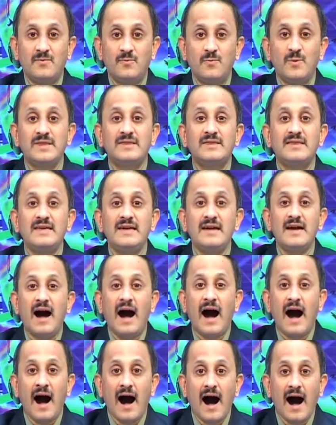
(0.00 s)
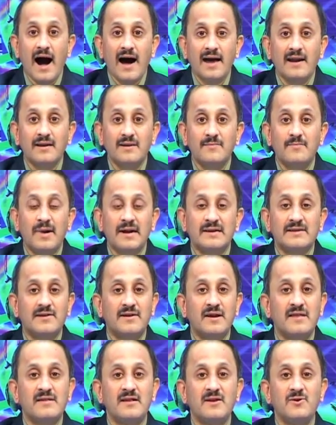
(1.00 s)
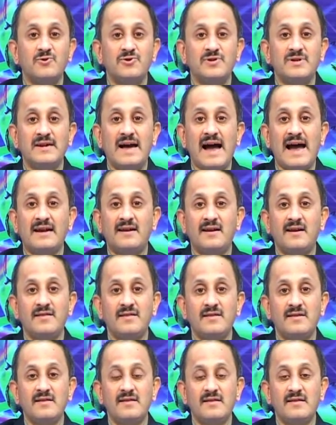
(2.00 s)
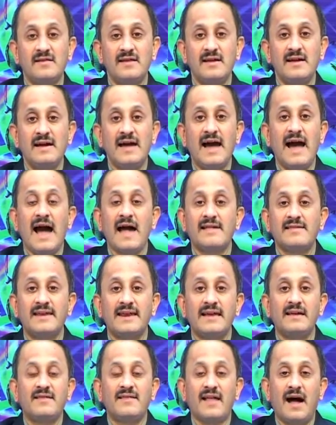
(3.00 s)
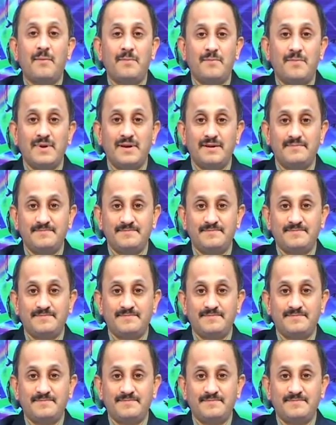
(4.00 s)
with the Haar multi-resolution analysis as an example.